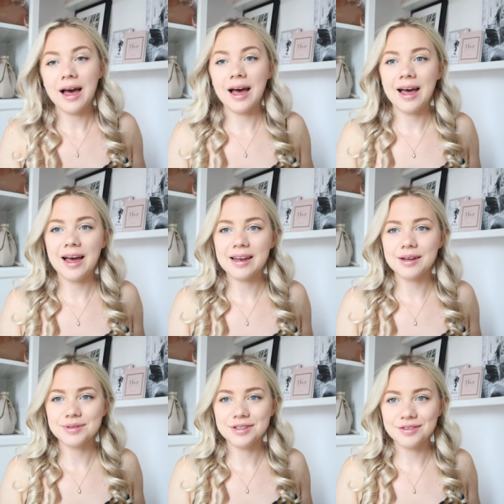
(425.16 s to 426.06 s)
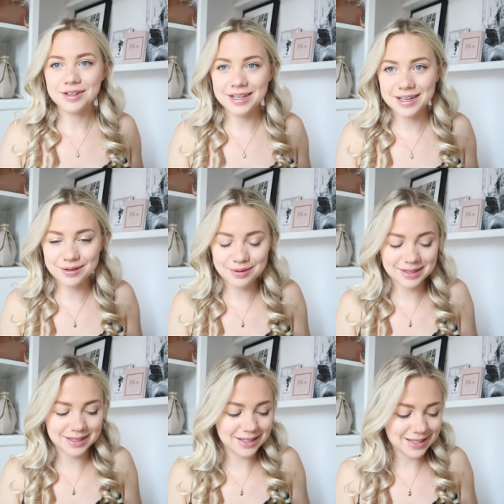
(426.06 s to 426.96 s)
and I'm still feeling a
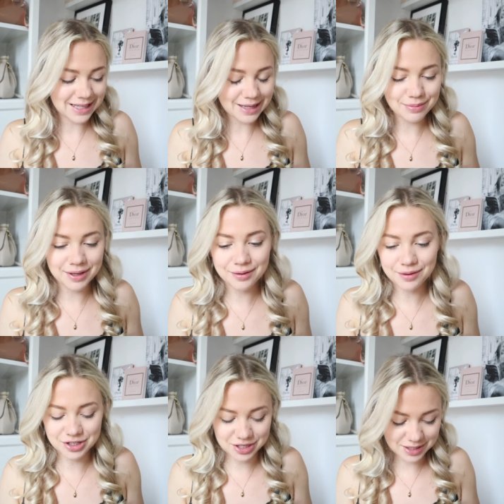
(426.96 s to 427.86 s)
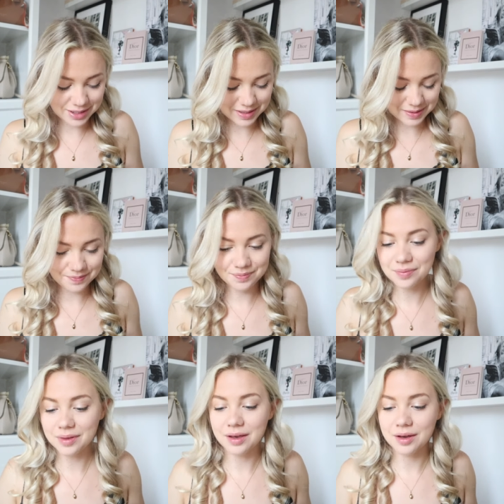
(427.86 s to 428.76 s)
bit sleepy, which is
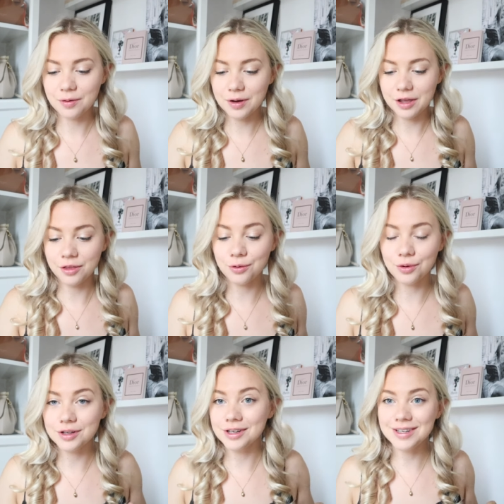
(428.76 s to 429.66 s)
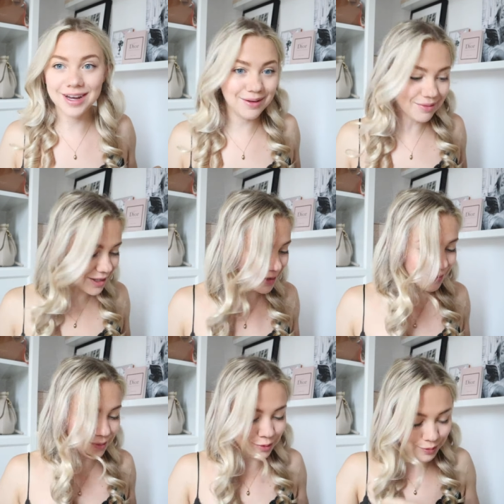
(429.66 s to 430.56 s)
why I thought a time-lapse
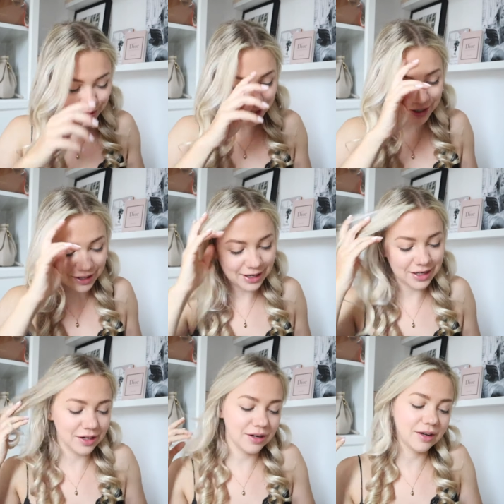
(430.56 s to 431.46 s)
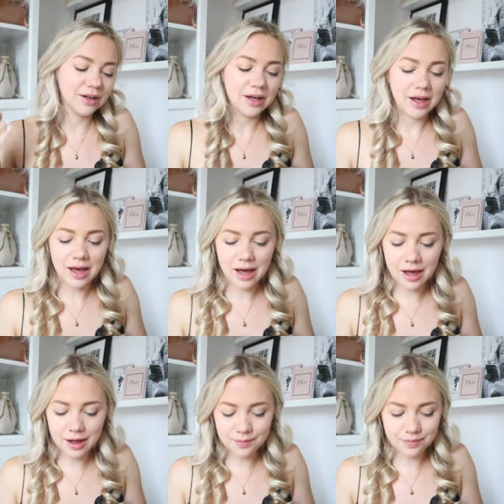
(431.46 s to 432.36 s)
would be a good idea.
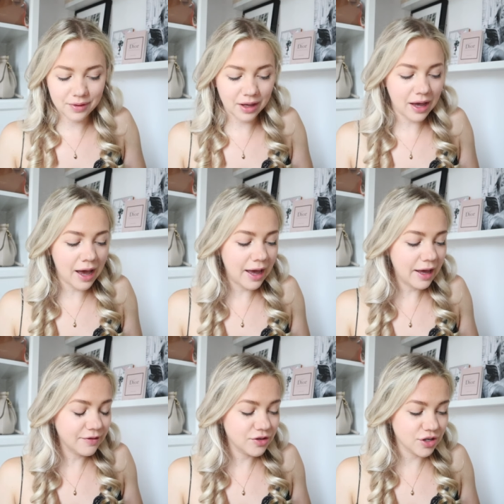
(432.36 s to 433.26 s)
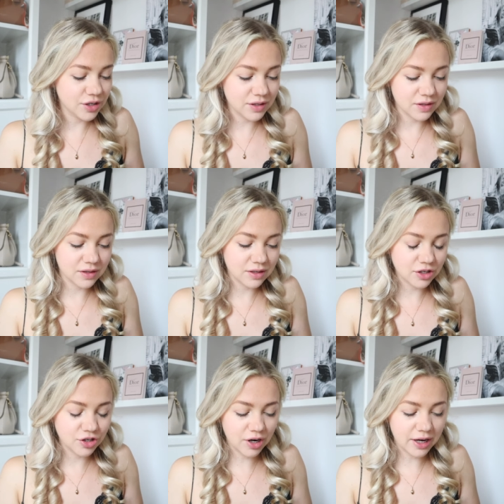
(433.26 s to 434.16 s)
I have just
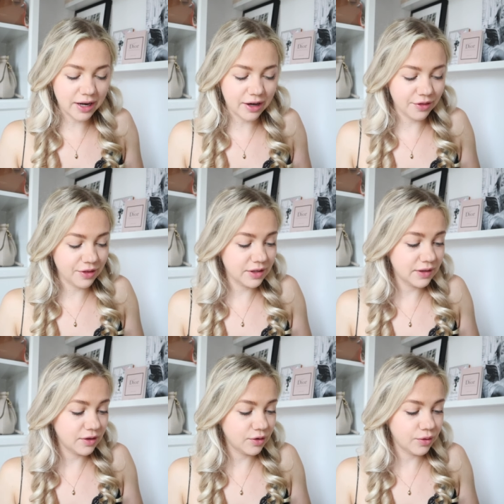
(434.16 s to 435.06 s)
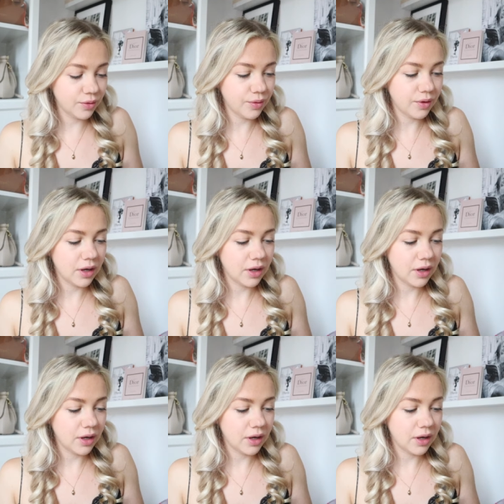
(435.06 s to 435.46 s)
tried out this new